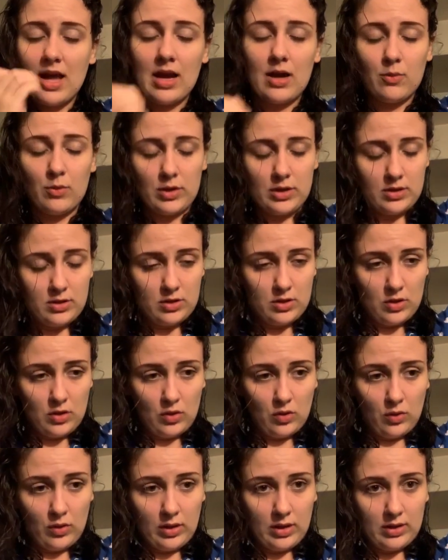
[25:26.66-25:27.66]
I would
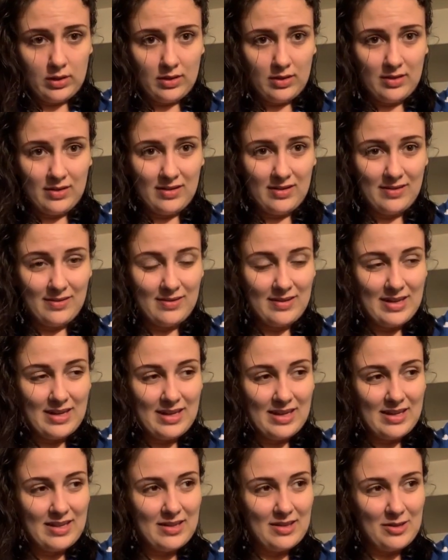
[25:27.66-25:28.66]
do
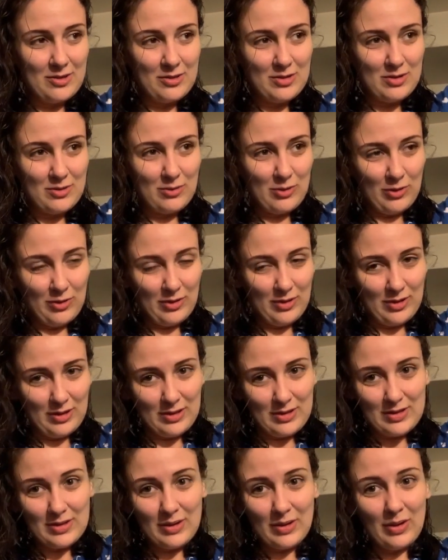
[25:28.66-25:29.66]
those
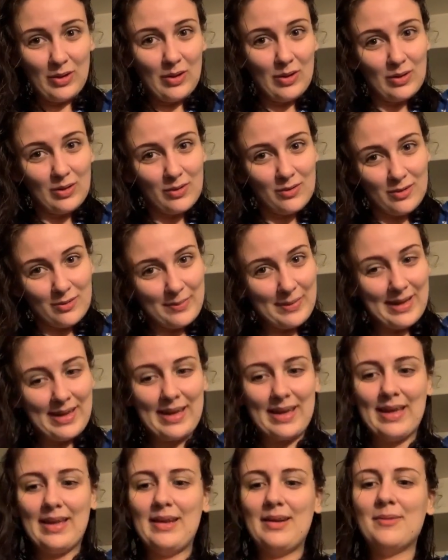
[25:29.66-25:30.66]
rollers all over my
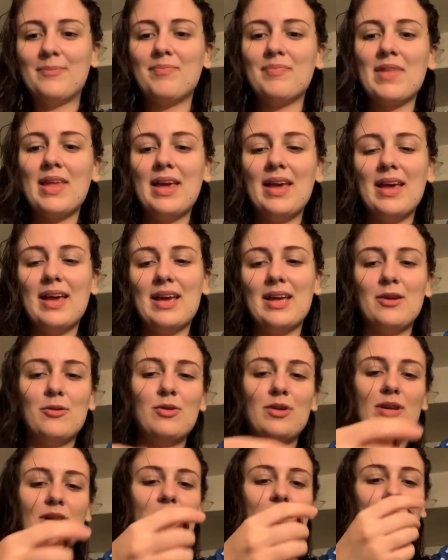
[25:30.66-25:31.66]
head, and it
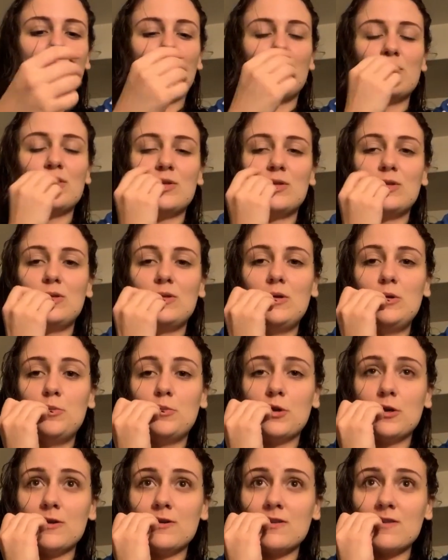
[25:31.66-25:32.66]
would come out
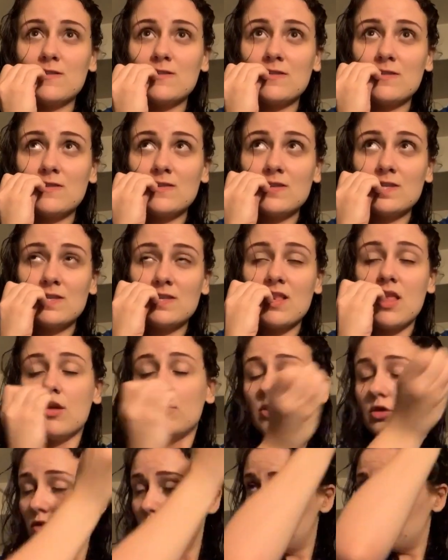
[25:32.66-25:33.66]
super,
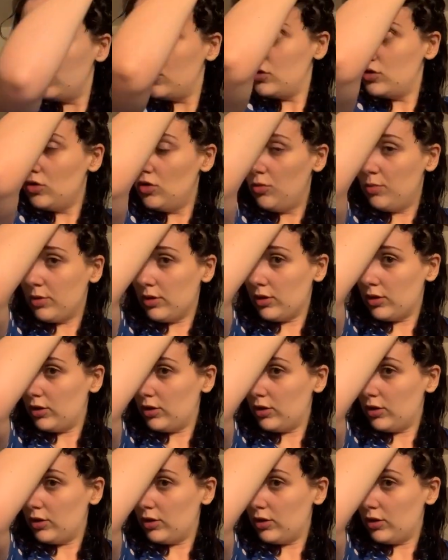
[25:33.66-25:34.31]
super